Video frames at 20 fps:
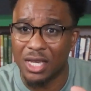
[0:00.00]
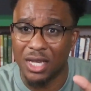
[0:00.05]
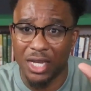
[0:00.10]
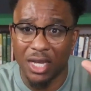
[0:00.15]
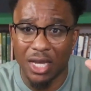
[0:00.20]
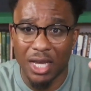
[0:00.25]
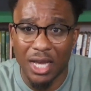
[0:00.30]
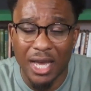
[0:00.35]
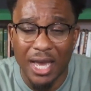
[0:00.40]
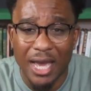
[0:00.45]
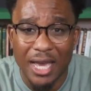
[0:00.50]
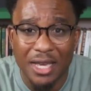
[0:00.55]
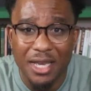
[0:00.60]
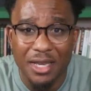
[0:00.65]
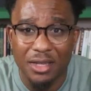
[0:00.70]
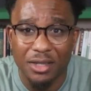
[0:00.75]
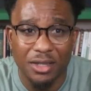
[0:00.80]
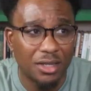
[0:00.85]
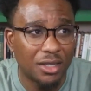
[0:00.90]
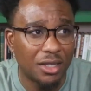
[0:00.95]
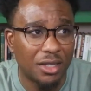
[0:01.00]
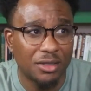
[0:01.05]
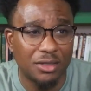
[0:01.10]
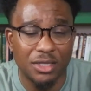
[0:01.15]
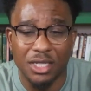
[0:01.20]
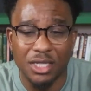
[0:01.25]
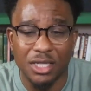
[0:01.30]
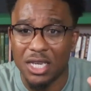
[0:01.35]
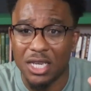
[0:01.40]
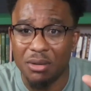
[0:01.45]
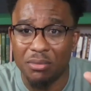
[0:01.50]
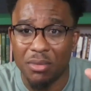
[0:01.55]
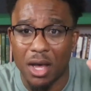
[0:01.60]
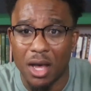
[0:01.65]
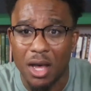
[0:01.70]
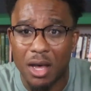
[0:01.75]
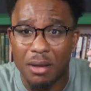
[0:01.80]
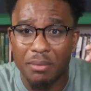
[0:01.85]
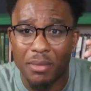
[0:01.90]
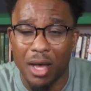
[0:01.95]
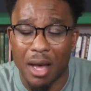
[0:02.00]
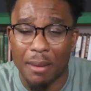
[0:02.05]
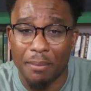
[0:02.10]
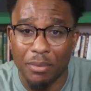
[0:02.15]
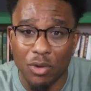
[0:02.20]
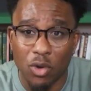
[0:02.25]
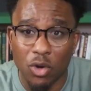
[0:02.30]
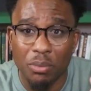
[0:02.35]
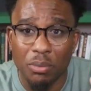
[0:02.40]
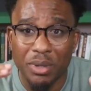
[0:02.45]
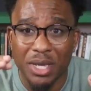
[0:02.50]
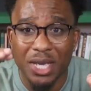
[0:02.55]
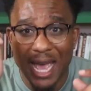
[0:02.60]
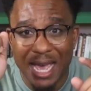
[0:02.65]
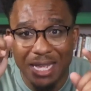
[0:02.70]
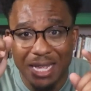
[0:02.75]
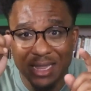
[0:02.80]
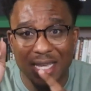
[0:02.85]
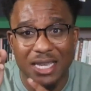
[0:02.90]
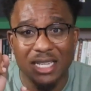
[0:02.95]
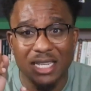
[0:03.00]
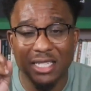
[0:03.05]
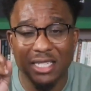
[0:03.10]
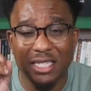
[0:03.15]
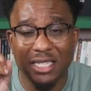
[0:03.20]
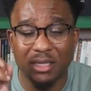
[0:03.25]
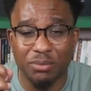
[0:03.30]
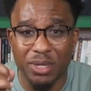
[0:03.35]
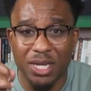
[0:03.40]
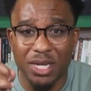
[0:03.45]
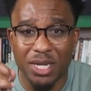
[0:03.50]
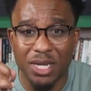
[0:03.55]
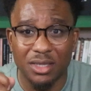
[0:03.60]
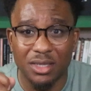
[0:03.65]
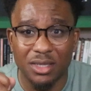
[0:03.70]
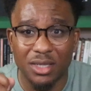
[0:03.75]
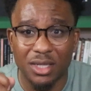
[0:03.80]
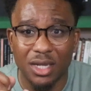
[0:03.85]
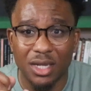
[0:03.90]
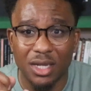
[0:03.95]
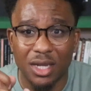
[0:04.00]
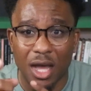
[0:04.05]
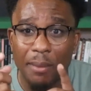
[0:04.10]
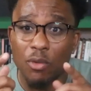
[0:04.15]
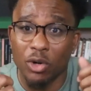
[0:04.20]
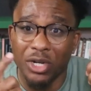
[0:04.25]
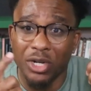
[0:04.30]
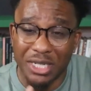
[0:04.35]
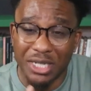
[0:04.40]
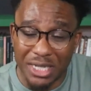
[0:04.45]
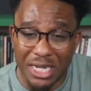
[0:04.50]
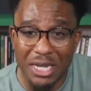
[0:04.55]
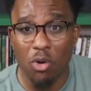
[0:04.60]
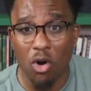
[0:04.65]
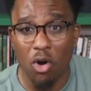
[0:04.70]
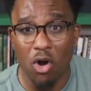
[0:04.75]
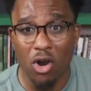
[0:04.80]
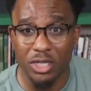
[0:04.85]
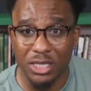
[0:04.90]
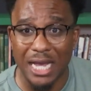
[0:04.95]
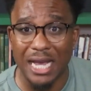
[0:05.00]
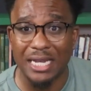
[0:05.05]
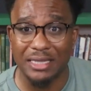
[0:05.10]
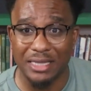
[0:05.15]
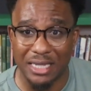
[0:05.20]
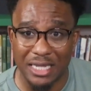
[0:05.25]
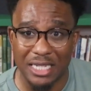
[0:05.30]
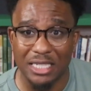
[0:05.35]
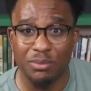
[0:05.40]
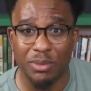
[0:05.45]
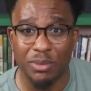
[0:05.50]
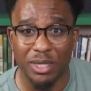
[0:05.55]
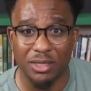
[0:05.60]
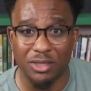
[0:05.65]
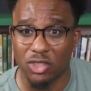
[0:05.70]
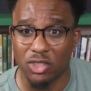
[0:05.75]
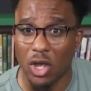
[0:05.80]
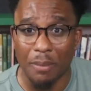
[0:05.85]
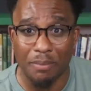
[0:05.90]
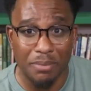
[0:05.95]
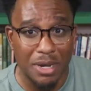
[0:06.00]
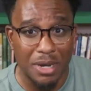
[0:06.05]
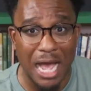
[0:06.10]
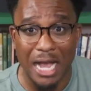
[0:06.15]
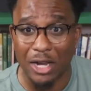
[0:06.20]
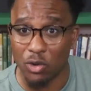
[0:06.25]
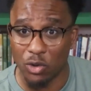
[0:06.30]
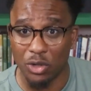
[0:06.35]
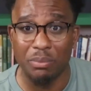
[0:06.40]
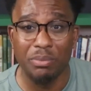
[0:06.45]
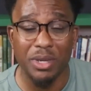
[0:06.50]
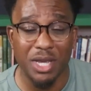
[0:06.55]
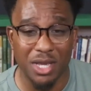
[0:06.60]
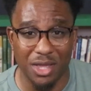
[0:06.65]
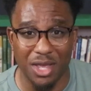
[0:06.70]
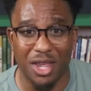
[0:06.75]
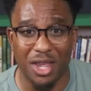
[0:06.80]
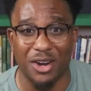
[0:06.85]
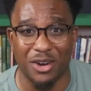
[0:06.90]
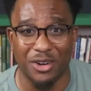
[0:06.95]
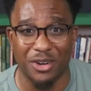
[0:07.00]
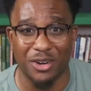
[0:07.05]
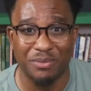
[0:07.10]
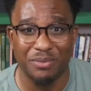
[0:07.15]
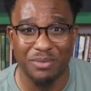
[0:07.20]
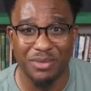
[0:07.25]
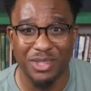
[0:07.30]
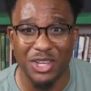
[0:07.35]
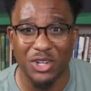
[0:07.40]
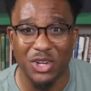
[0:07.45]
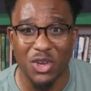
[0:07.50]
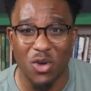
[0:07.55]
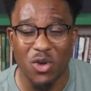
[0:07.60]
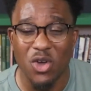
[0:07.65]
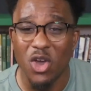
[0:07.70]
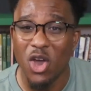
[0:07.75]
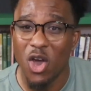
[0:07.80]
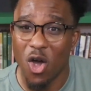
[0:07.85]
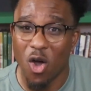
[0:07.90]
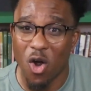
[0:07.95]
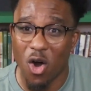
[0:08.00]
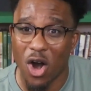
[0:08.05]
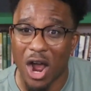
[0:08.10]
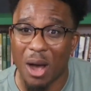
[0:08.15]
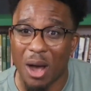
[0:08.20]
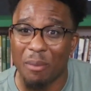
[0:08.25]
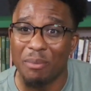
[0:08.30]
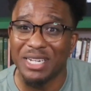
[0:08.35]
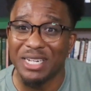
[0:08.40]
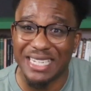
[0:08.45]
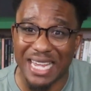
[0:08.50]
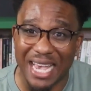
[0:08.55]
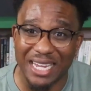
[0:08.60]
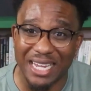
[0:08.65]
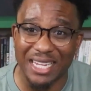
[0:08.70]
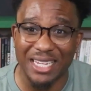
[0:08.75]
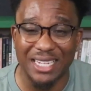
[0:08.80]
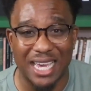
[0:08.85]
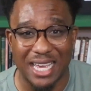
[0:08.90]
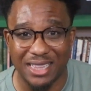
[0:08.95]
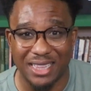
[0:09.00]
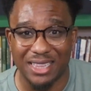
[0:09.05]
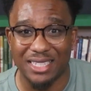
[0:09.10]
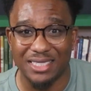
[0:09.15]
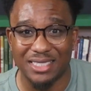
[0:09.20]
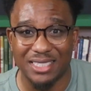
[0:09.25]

Hey, team, I'm going to be at these meetings. I'm going to deprioritize these meetings. So I'm not going to be there, you know, or I'm going to delegate this out.